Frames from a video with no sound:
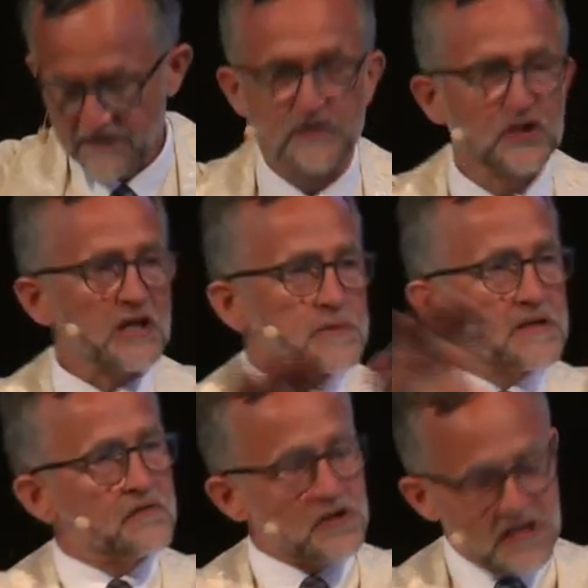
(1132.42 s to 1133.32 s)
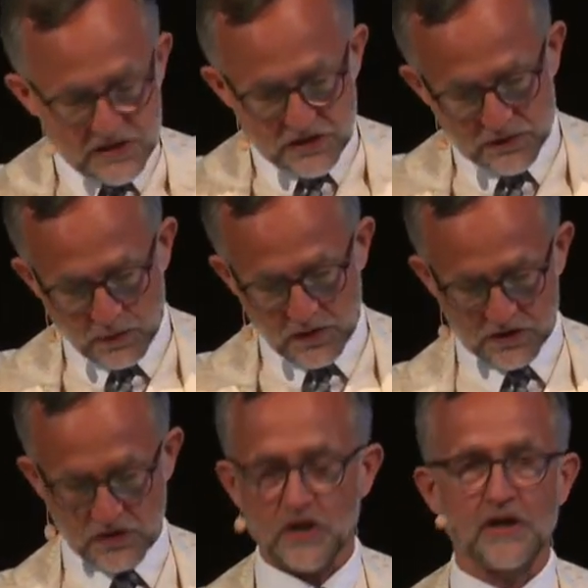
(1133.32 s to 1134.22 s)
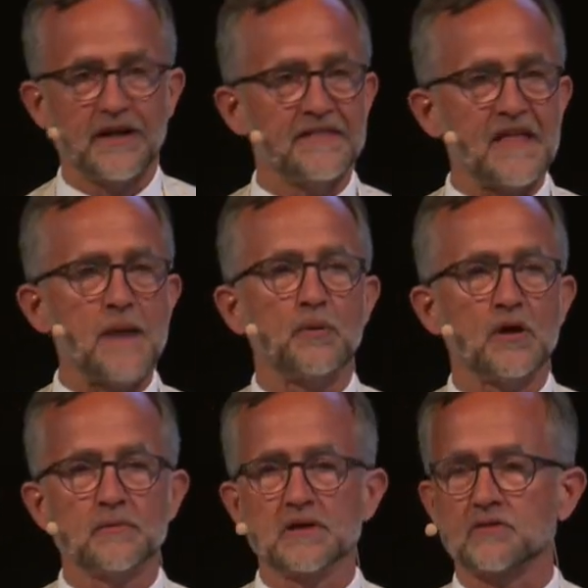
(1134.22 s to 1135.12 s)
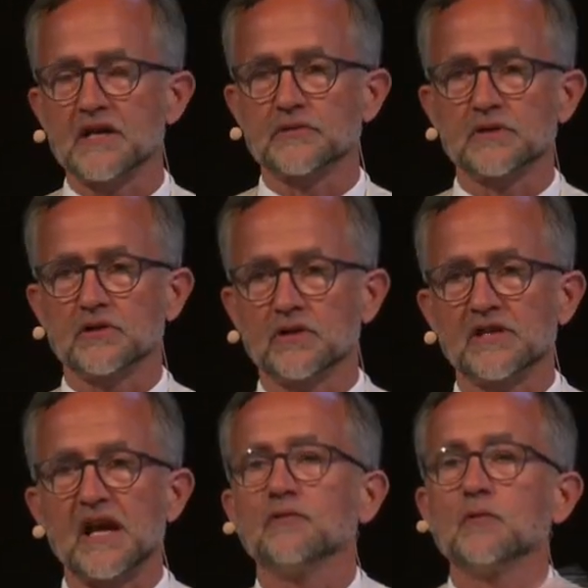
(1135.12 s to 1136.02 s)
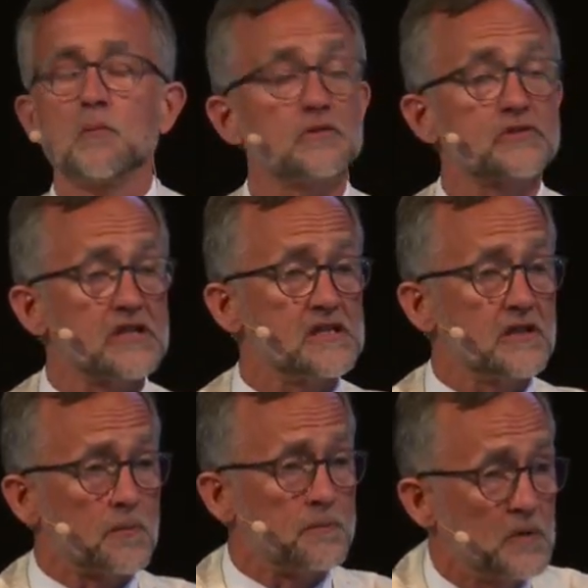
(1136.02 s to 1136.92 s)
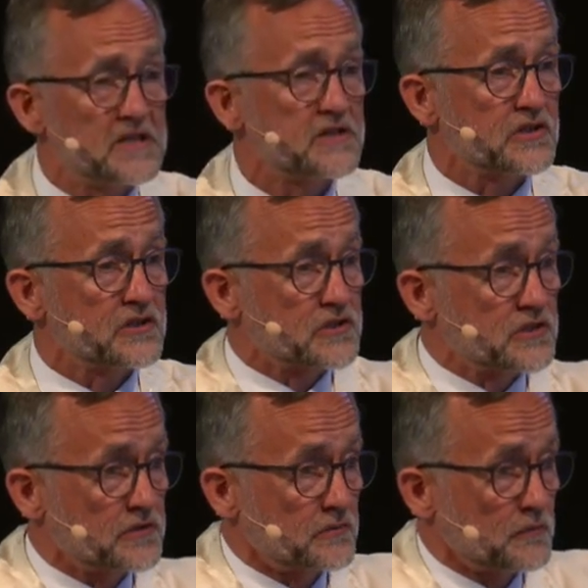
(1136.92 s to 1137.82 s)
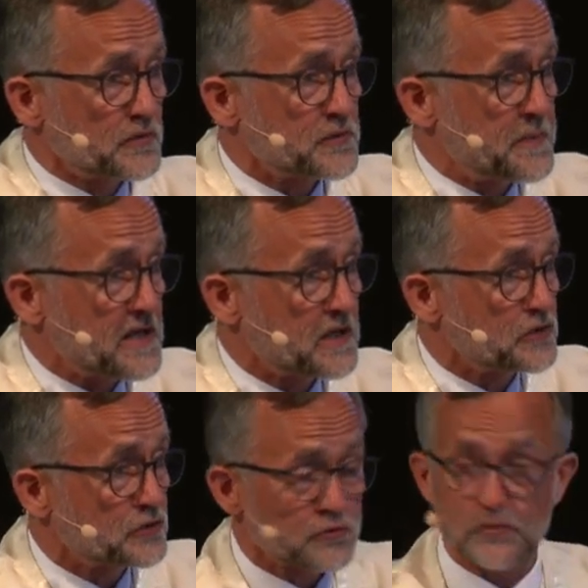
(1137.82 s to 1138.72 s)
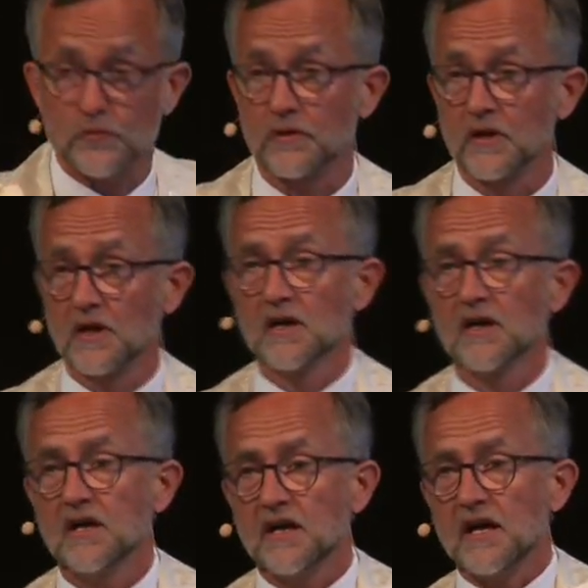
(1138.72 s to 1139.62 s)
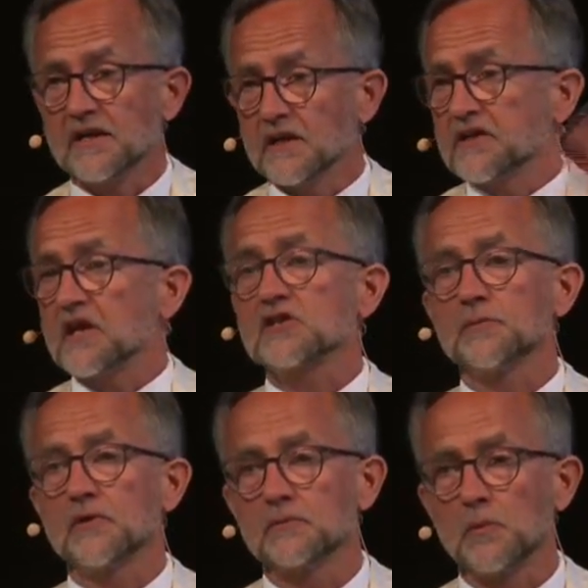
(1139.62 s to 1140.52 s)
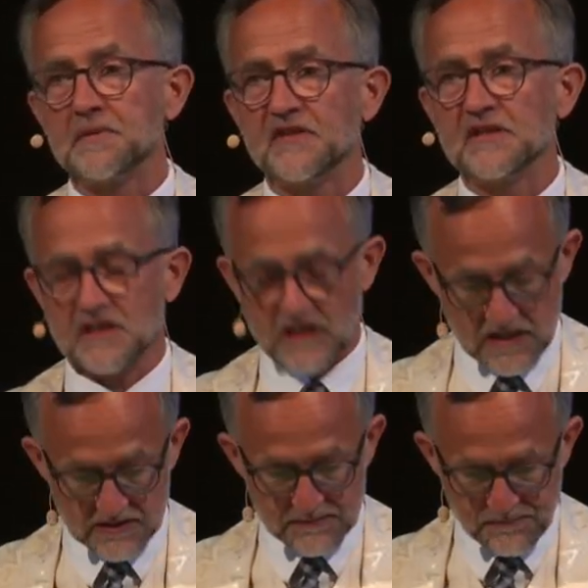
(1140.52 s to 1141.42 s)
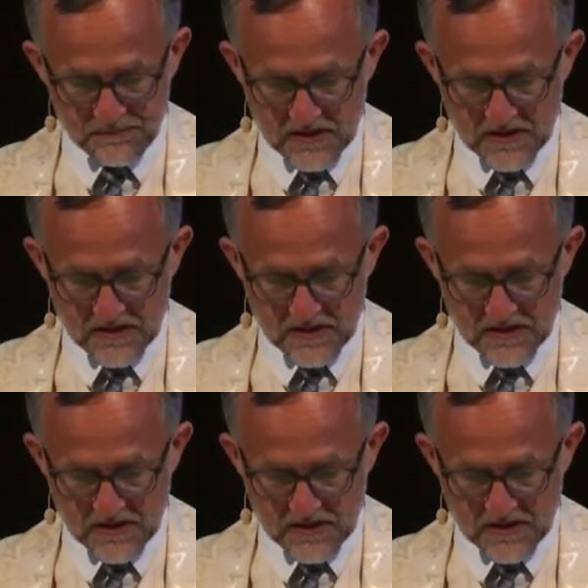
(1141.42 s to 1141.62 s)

and the judgment of the nations will occur. And at that point, when Christ returns, everyone will see that the witnesses that were speaking the truth, and our testimony will be vindicated.